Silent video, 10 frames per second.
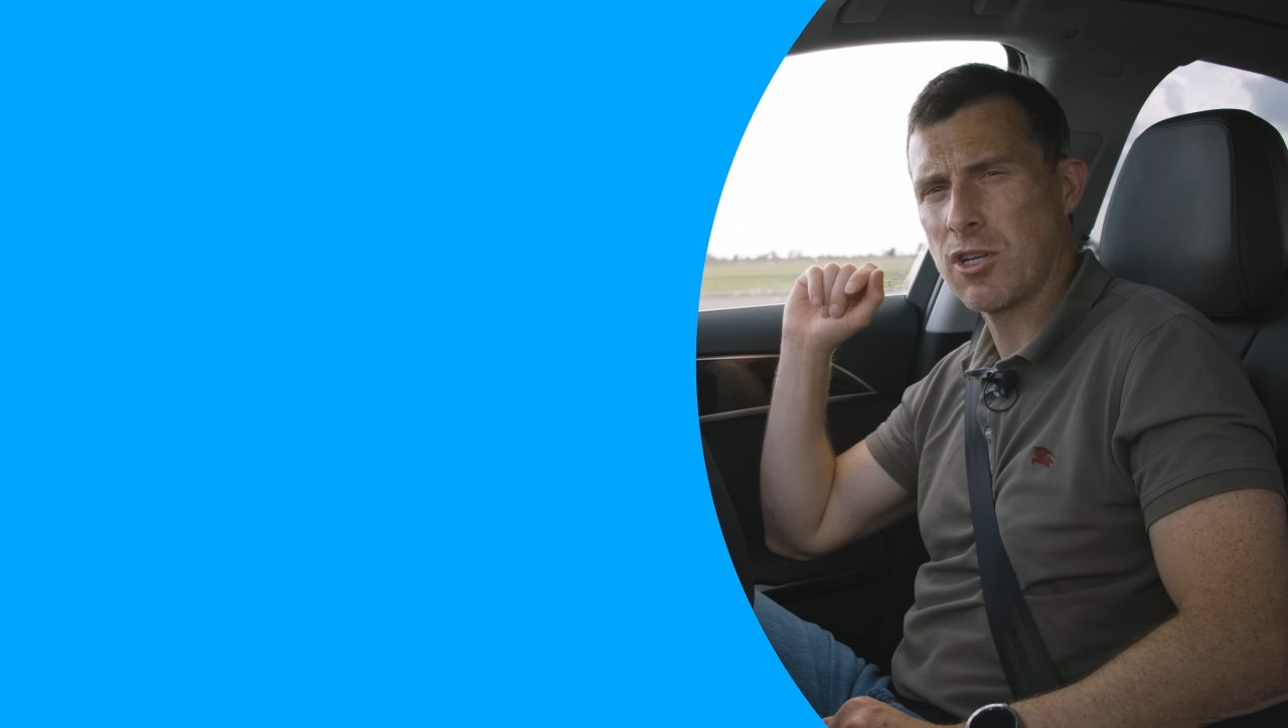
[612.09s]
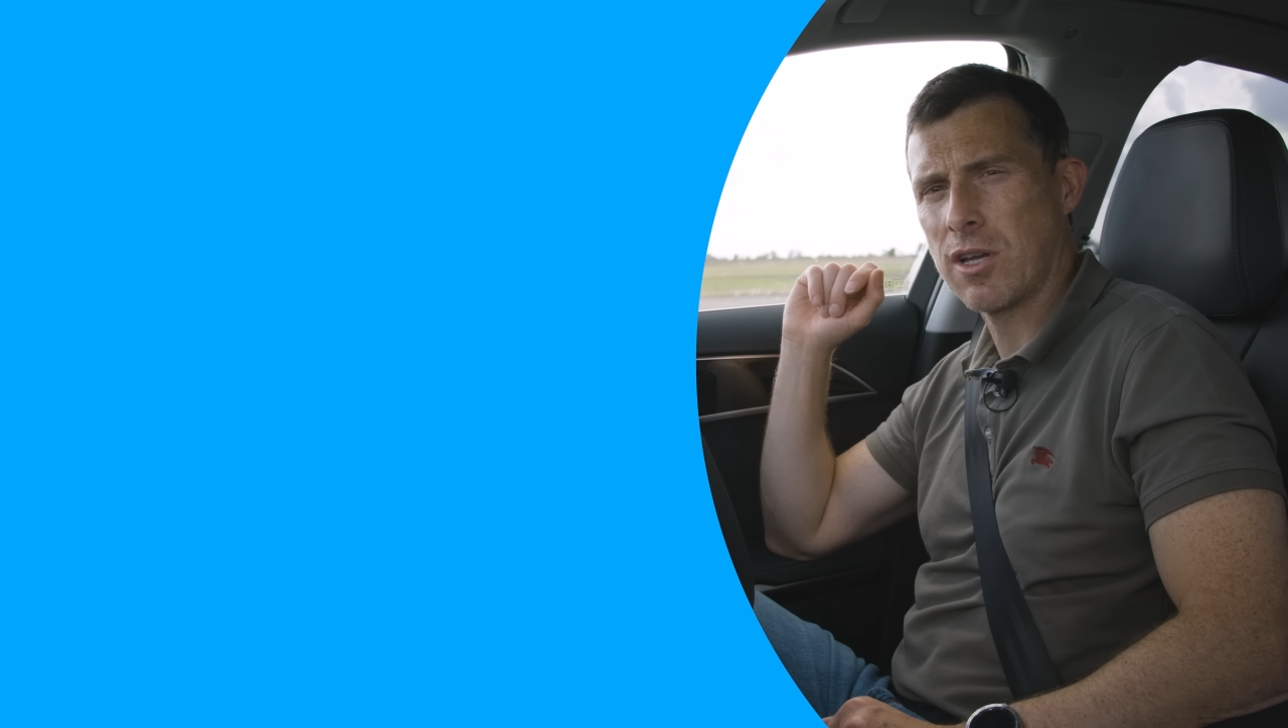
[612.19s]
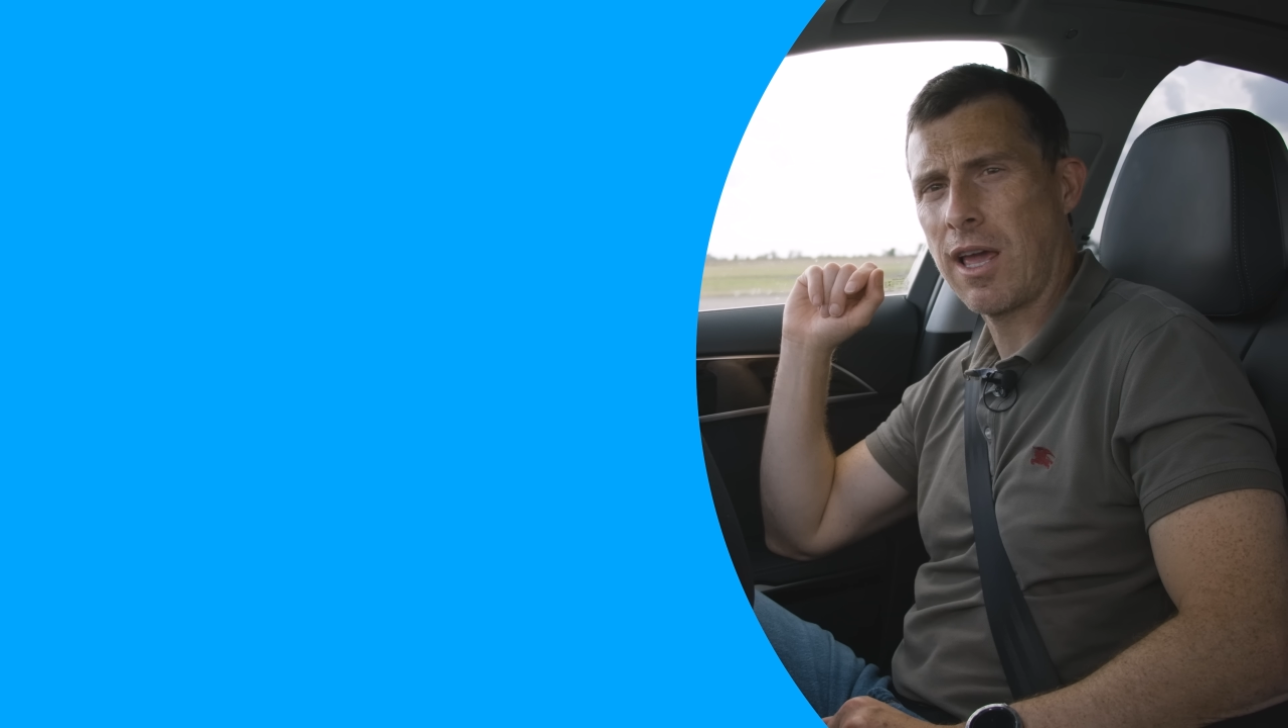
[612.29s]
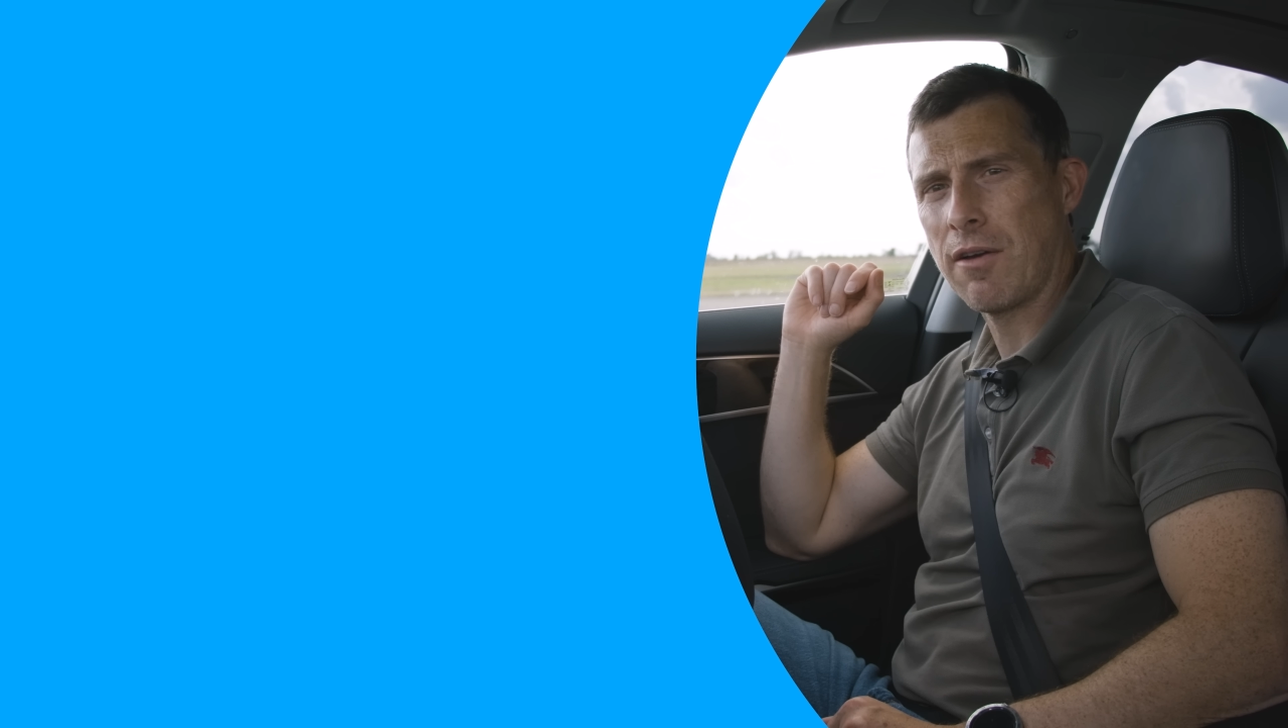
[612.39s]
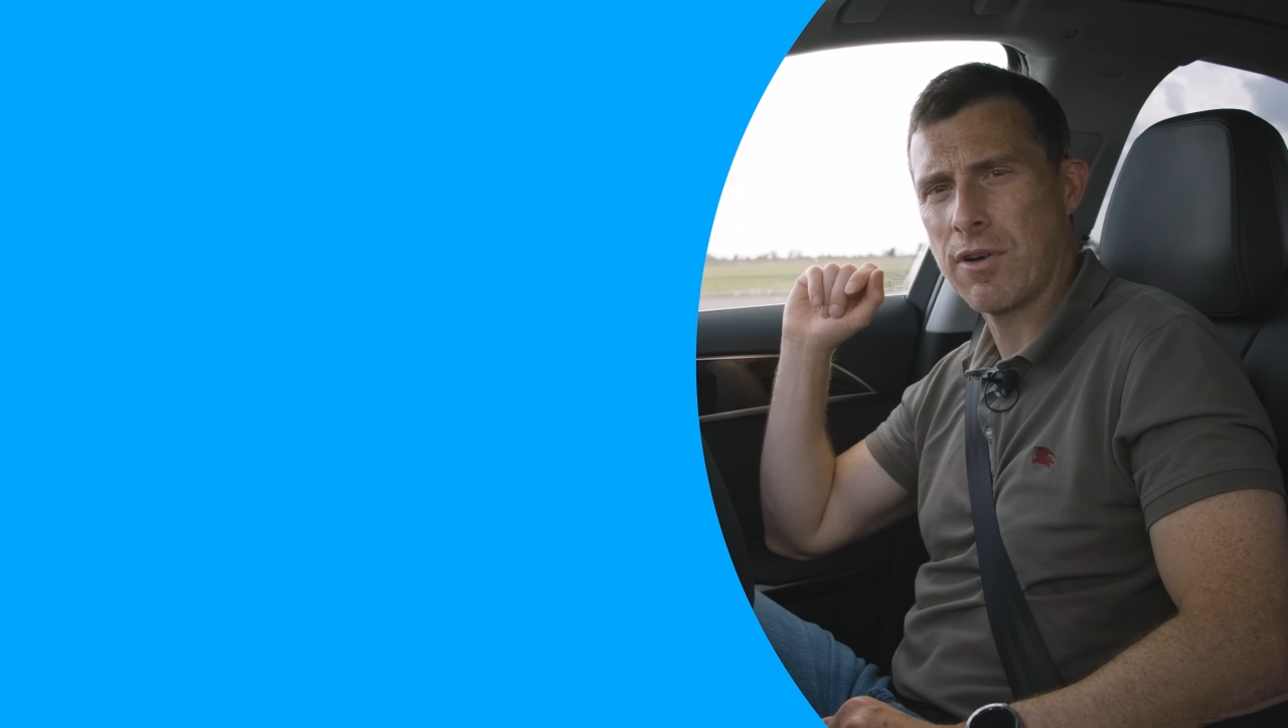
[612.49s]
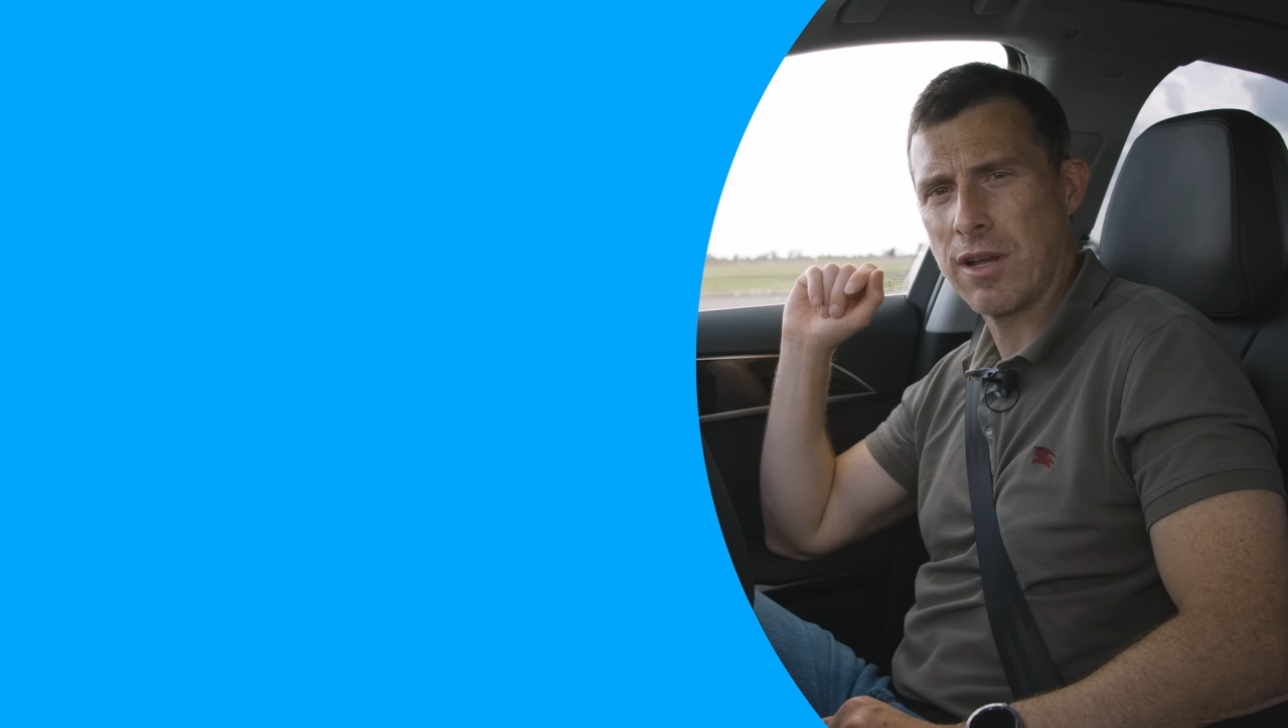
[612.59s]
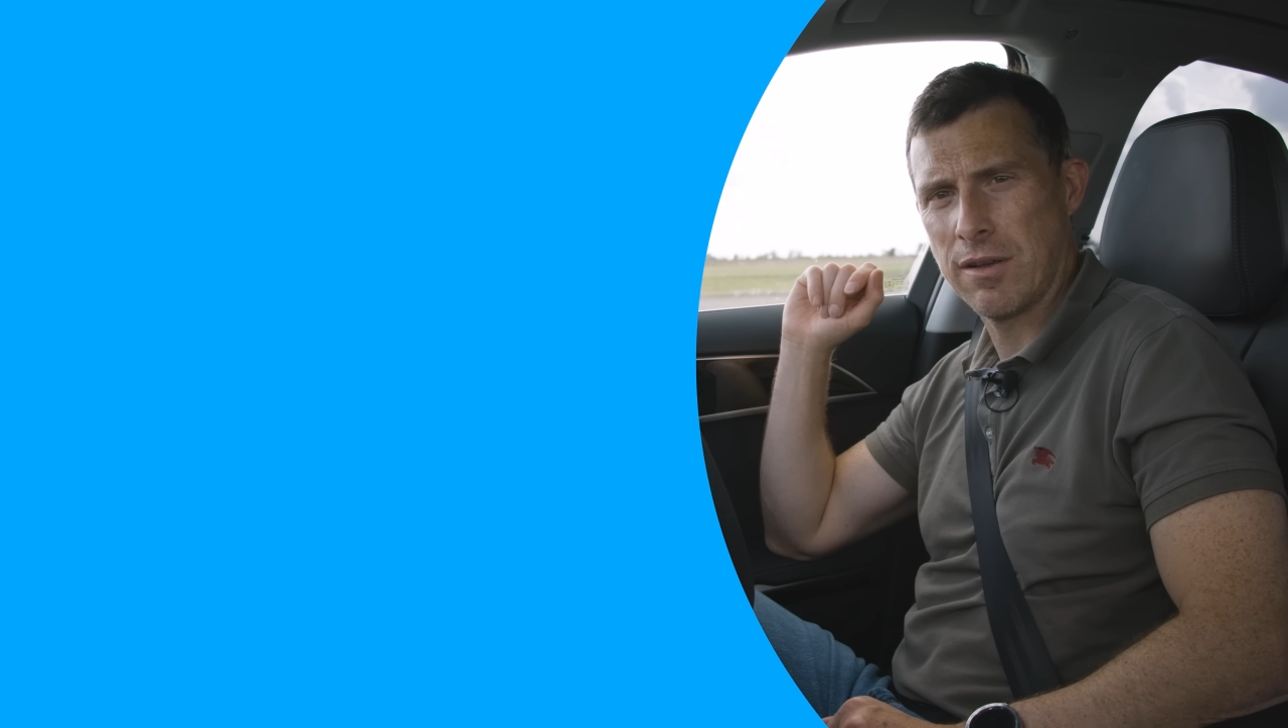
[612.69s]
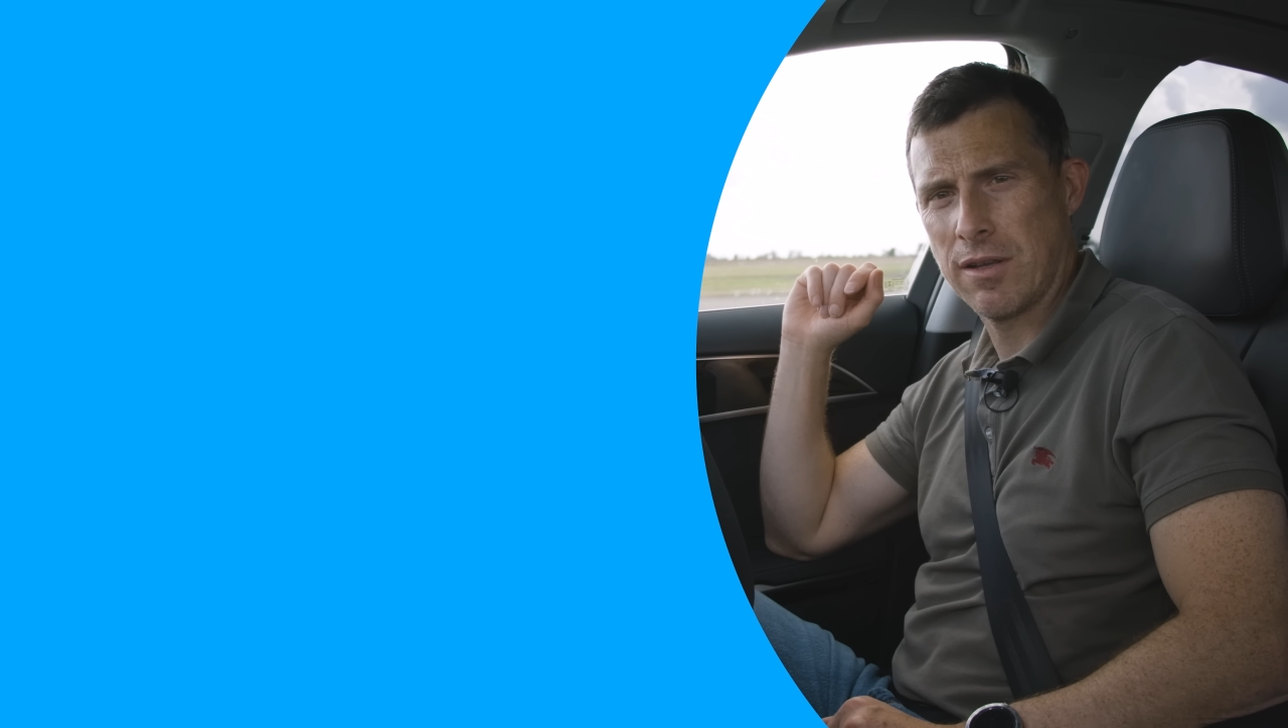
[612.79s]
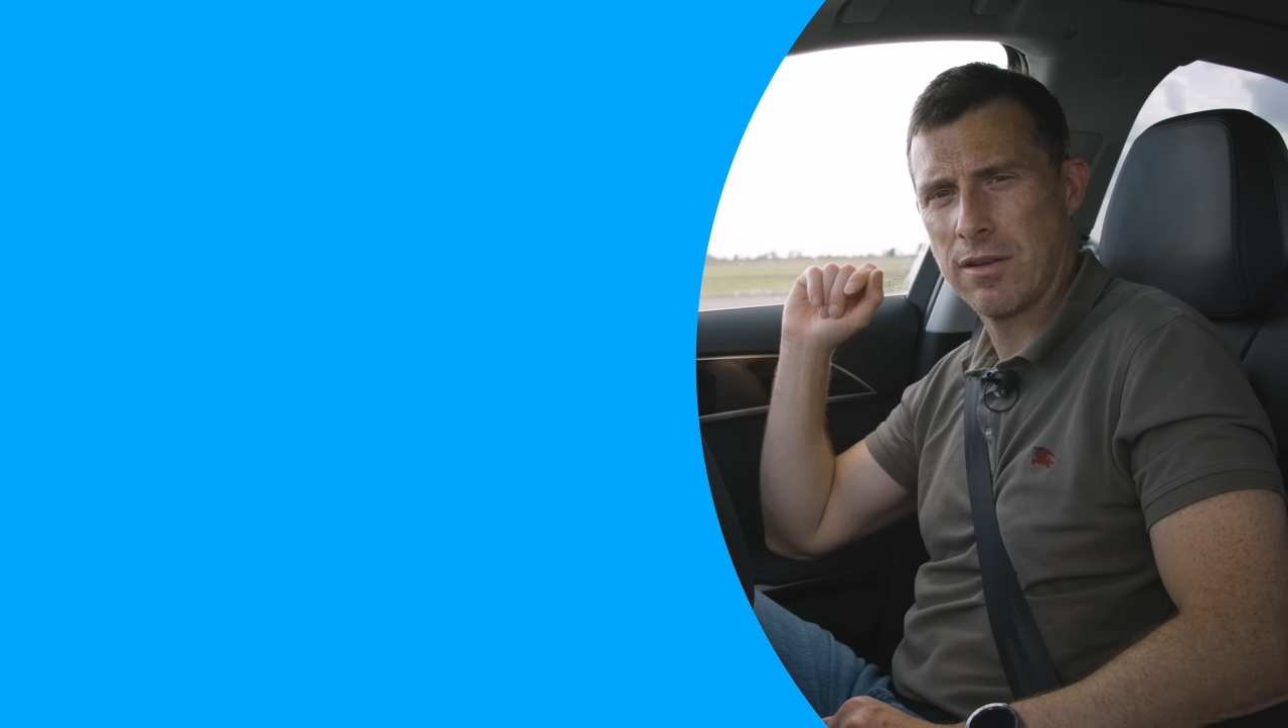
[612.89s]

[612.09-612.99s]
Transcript: much you could get for it.